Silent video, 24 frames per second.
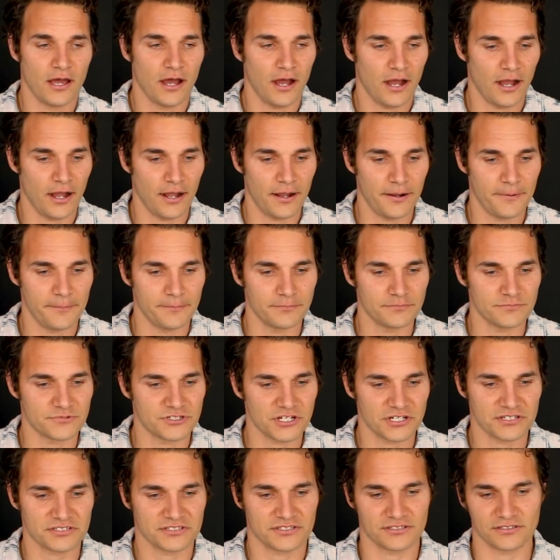um,
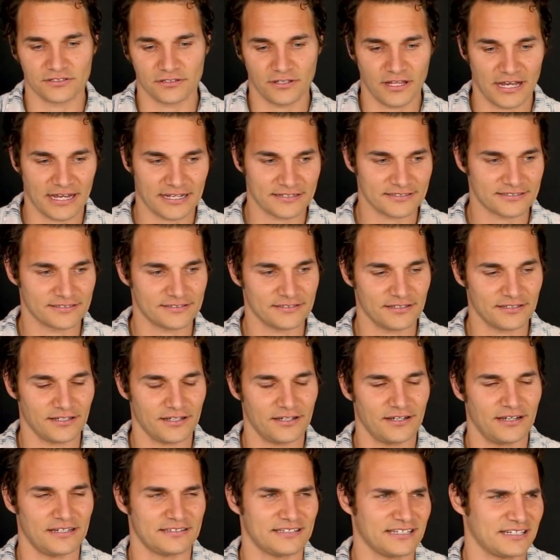just in the last, uh,
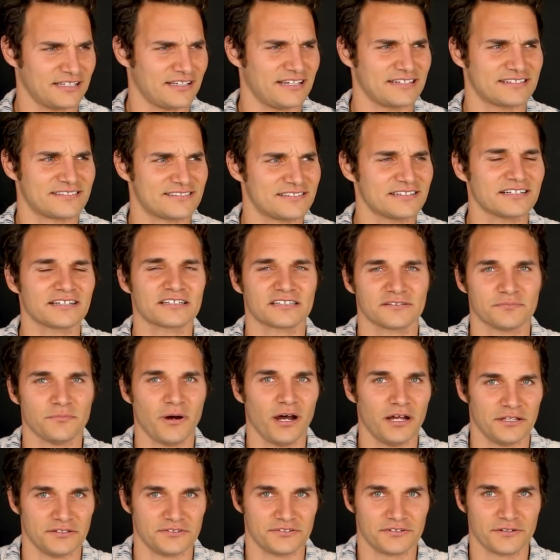I think, like six
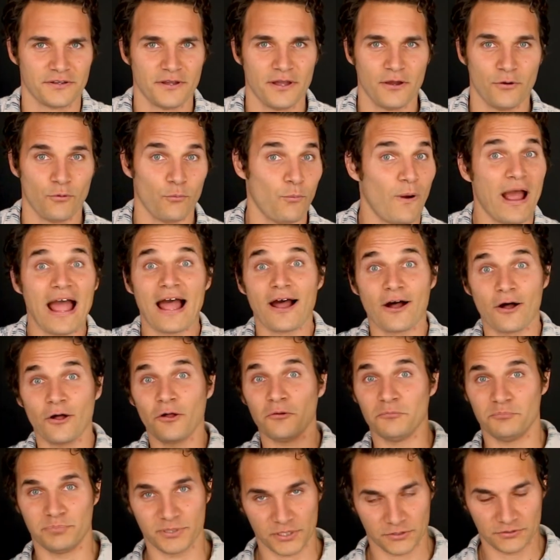months
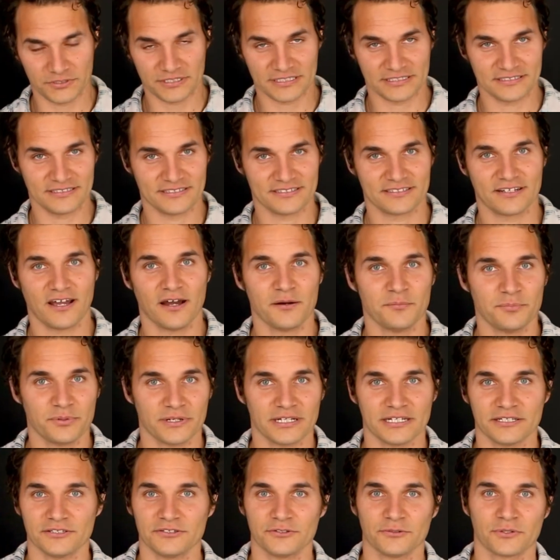while building this
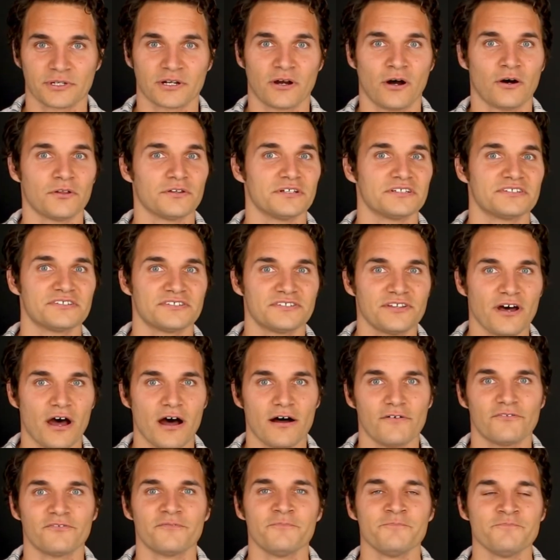company and doing all this
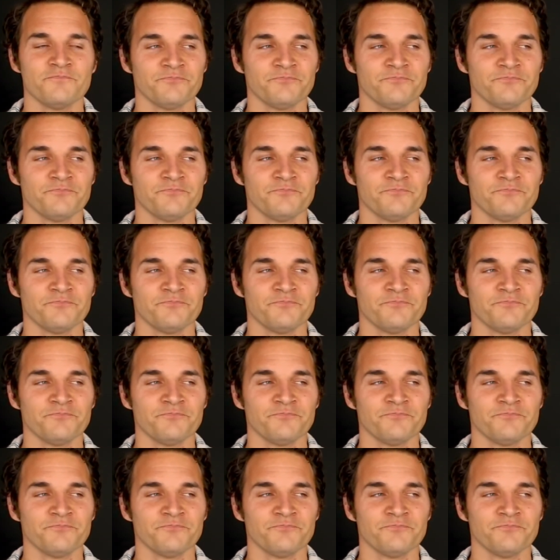stuff.